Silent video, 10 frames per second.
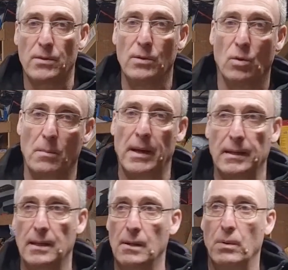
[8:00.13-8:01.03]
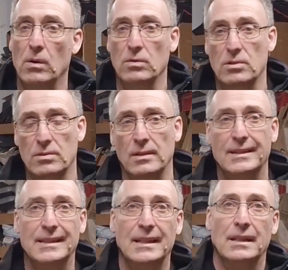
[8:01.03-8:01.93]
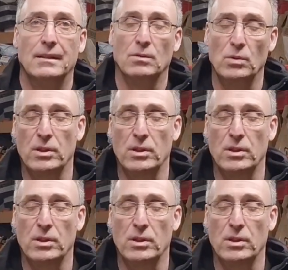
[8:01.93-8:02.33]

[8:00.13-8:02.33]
the automatic gearbox. And what you've